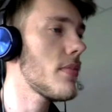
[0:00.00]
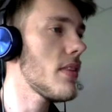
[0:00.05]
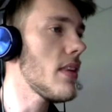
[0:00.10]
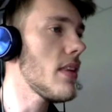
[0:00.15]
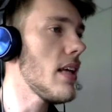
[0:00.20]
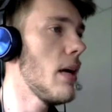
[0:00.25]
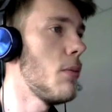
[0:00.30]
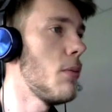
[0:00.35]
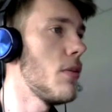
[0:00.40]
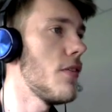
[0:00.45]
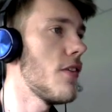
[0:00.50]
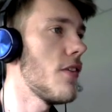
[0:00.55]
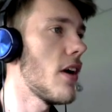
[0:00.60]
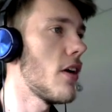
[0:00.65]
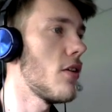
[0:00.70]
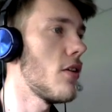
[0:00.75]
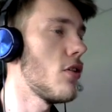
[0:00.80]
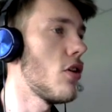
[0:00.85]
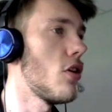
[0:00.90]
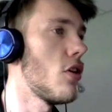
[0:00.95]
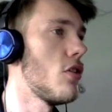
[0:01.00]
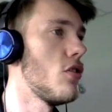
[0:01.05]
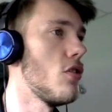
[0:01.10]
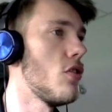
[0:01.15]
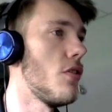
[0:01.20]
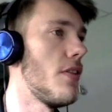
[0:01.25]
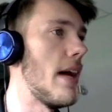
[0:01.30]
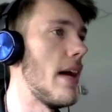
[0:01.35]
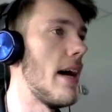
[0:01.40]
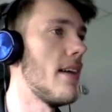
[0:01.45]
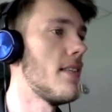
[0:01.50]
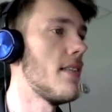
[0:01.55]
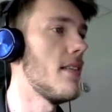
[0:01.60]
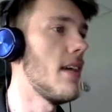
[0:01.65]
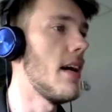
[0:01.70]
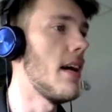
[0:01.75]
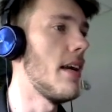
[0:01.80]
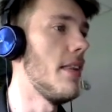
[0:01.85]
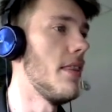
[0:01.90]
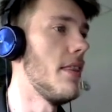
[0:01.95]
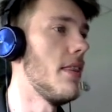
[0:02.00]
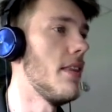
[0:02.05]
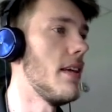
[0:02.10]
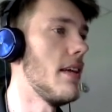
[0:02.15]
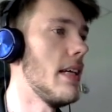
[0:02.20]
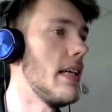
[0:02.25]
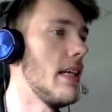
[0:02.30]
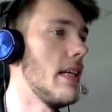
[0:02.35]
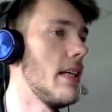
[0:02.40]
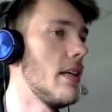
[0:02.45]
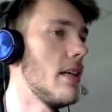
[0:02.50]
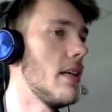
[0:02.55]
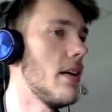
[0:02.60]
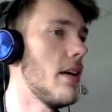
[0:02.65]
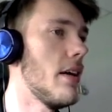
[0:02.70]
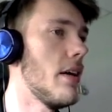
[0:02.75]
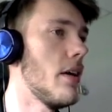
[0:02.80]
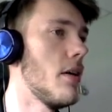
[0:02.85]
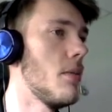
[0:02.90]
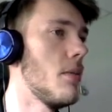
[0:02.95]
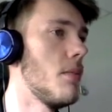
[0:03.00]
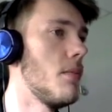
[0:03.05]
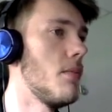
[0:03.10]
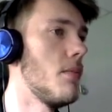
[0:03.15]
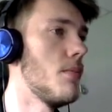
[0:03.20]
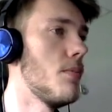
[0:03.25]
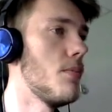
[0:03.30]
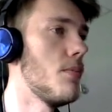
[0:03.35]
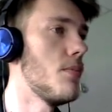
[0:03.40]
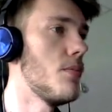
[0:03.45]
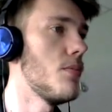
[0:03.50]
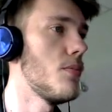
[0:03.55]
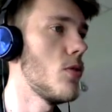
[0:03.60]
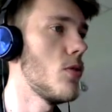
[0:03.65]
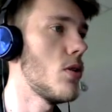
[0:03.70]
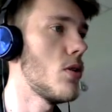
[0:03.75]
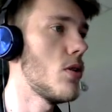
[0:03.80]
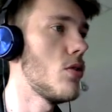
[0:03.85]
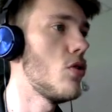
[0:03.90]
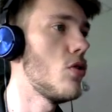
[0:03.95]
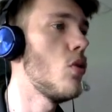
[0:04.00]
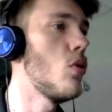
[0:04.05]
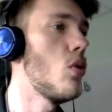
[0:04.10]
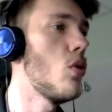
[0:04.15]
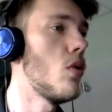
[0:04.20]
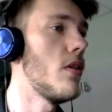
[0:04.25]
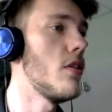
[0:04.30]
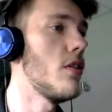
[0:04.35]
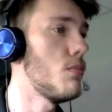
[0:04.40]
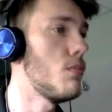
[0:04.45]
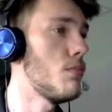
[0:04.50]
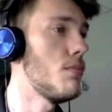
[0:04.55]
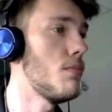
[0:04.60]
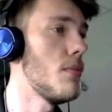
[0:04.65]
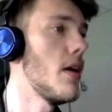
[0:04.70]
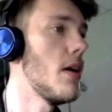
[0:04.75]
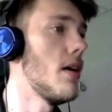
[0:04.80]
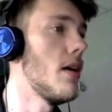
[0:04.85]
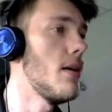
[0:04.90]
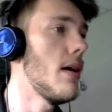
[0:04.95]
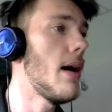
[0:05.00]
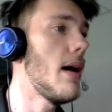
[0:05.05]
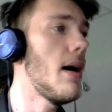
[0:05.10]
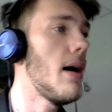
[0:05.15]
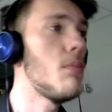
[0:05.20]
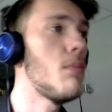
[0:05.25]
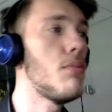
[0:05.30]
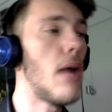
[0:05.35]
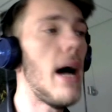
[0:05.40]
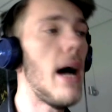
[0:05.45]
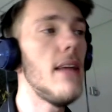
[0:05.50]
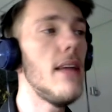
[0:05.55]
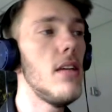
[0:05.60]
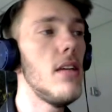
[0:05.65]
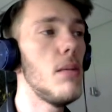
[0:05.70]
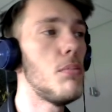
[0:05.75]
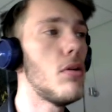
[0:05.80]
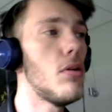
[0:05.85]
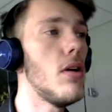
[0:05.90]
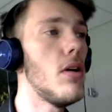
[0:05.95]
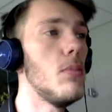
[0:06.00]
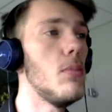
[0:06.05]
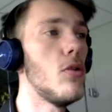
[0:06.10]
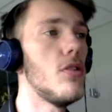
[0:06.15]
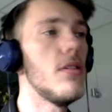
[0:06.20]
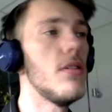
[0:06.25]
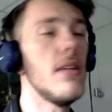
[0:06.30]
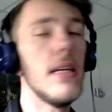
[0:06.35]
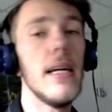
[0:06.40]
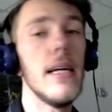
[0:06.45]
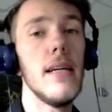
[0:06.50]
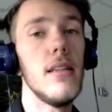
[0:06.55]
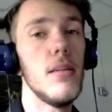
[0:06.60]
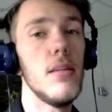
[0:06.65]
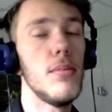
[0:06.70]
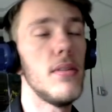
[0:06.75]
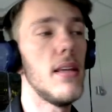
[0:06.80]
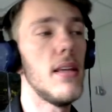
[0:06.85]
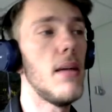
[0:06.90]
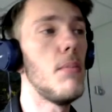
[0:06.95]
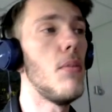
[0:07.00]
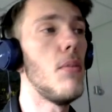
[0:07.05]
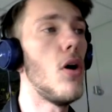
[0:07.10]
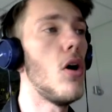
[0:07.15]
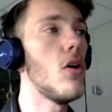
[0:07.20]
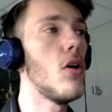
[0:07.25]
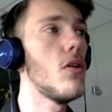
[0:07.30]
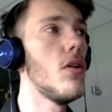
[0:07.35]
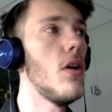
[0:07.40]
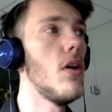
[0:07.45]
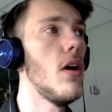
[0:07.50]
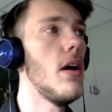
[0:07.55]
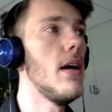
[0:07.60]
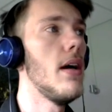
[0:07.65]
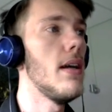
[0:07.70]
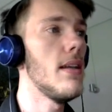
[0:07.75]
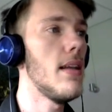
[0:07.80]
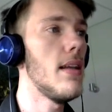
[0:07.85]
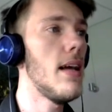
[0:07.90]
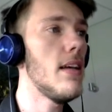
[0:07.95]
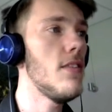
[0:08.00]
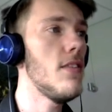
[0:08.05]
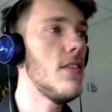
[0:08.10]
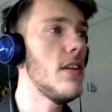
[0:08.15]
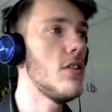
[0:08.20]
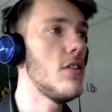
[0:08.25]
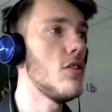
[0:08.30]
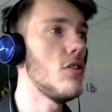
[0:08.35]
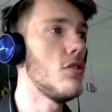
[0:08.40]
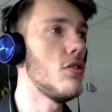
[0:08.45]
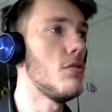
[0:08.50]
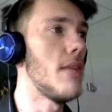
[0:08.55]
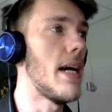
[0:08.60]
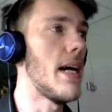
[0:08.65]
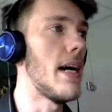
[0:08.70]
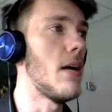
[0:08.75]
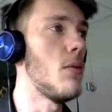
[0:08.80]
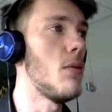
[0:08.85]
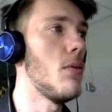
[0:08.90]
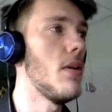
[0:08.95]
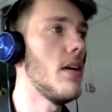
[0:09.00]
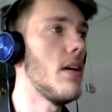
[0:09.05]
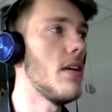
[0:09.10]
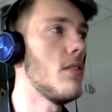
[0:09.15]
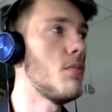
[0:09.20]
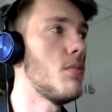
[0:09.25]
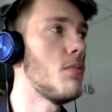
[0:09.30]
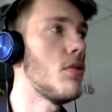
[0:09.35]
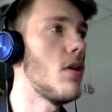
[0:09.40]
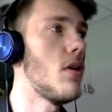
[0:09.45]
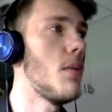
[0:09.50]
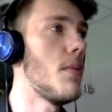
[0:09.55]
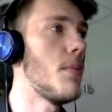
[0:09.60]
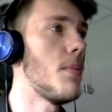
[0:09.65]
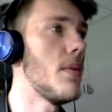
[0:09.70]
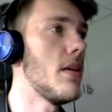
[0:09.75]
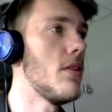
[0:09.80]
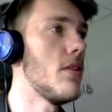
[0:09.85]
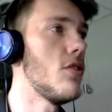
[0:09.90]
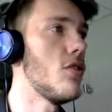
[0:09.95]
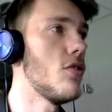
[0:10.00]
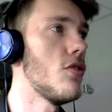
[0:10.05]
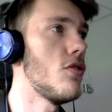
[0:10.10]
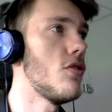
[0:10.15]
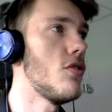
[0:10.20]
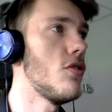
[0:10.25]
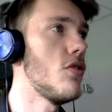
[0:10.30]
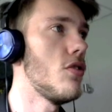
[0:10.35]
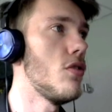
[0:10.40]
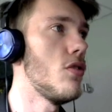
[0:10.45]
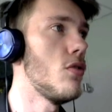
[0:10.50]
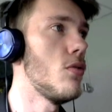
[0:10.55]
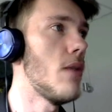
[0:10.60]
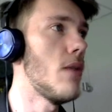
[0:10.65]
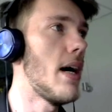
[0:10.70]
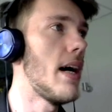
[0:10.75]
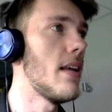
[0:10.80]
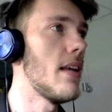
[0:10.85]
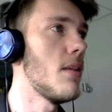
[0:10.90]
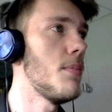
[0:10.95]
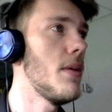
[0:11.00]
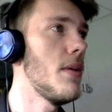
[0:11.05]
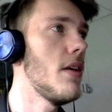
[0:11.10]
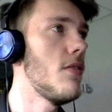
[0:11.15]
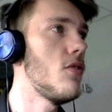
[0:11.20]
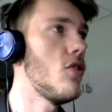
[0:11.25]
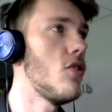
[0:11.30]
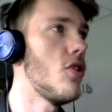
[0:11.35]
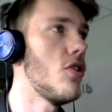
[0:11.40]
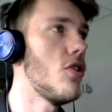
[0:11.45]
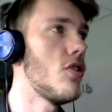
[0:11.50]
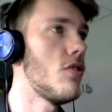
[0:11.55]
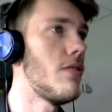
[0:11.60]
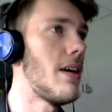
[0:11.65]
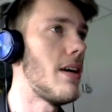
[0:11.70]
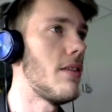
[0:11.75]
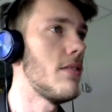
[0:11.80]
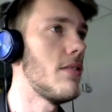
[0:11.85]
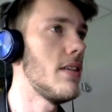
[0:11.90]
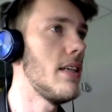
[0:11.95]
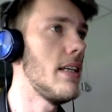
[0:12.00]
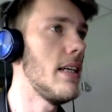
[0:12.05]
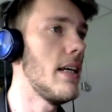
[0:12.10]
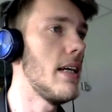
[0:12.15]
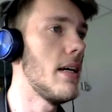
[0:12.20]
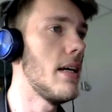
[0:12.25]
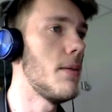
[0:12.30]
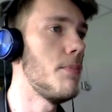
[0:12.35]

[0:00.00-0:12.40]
and we've gone and done that, and the door is, I'd say, pretty much at the 80% mark, the last thing to do now is probably just to add a bit of dirt around here,